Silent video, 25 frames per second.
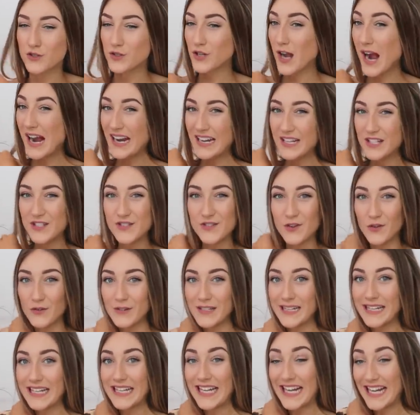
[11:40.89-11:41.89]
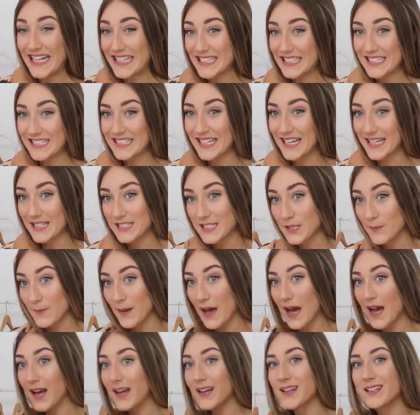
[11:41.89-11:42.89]
kind of don't need the sexy
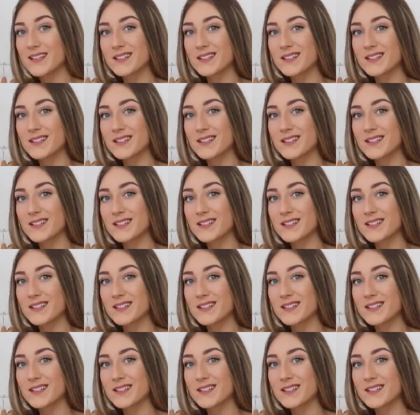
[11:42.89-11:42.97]
back.